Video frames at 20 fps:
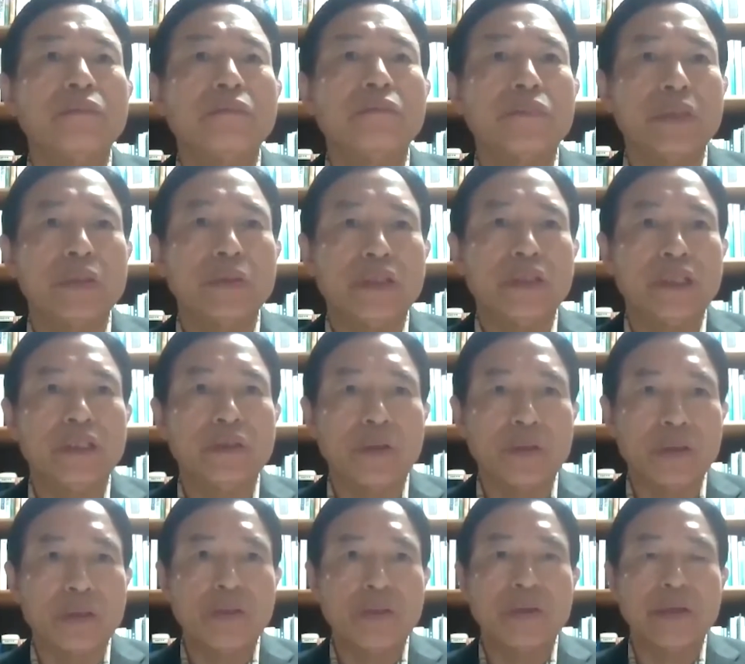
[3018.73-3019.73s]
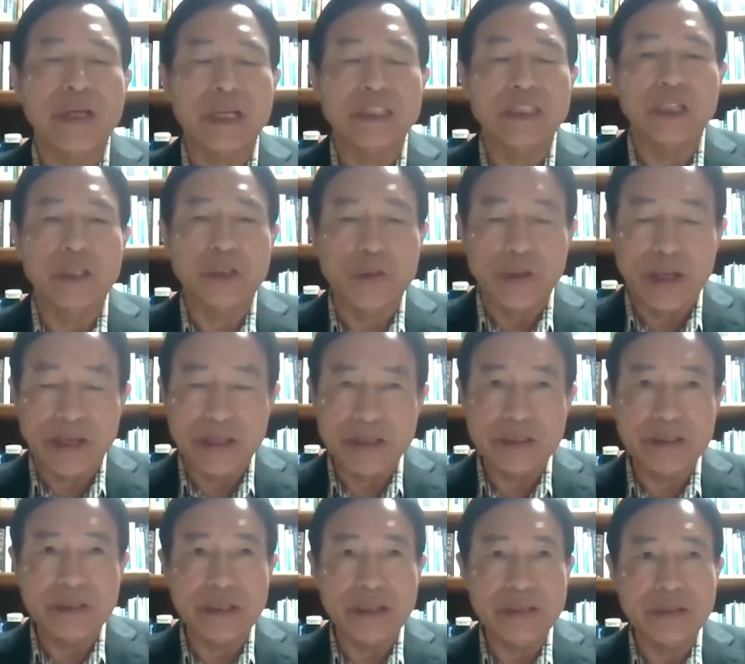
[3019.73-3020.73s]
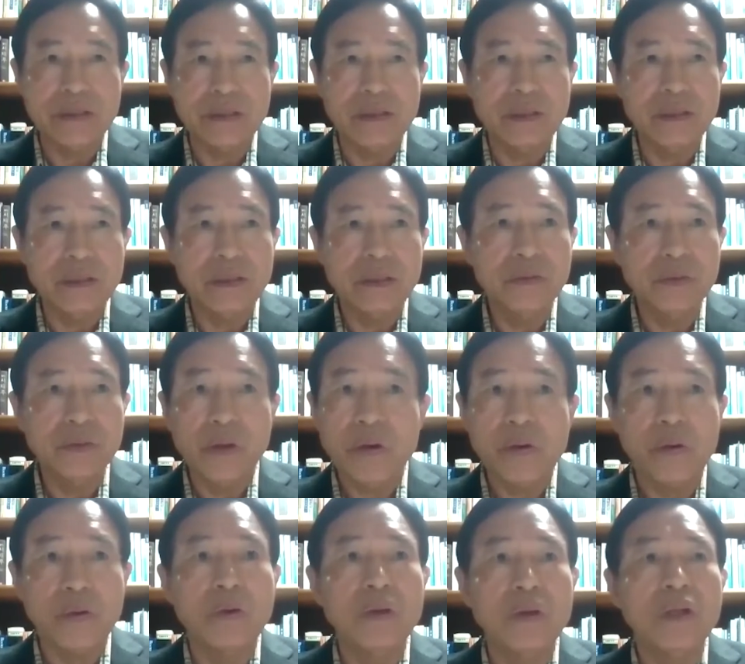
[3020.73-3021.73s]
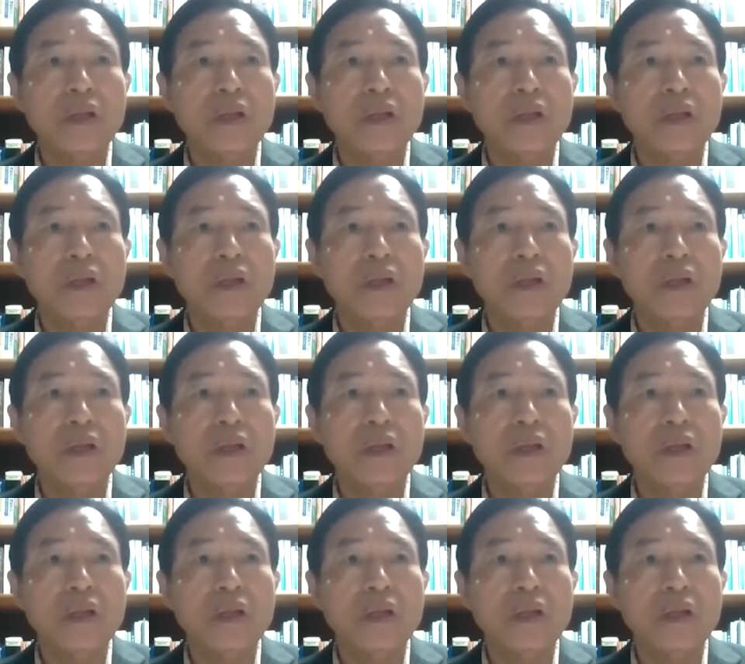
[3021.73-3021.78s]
between North Korea and the United States? No.